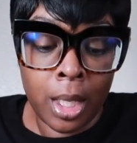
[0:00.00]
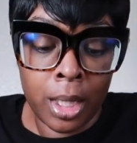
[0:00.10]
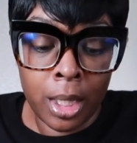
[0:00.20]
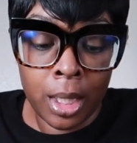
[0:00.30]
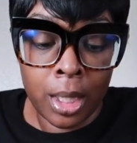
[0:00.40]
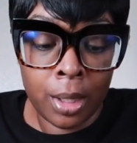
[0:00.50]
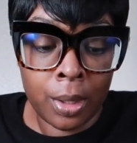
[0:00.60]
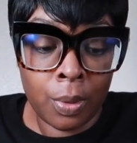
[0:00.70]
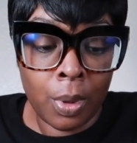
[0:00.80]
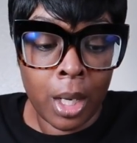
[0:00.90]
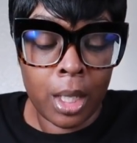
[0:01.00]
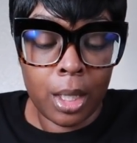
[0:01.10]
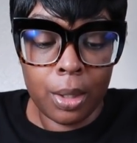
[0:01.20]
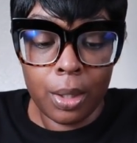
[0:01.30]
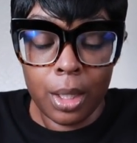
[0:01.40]
And then this one right
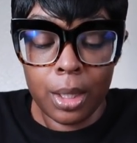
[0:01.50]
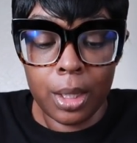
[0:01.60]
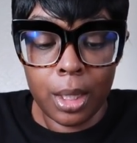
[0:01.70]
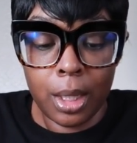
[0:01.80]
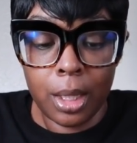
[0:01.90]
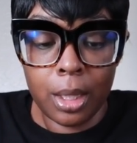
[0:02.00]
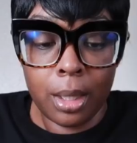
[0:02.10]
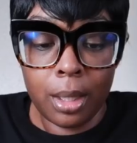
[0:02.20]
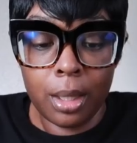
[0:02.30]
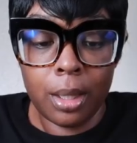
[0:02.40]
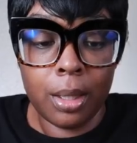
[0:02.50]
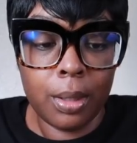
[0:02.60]
here is in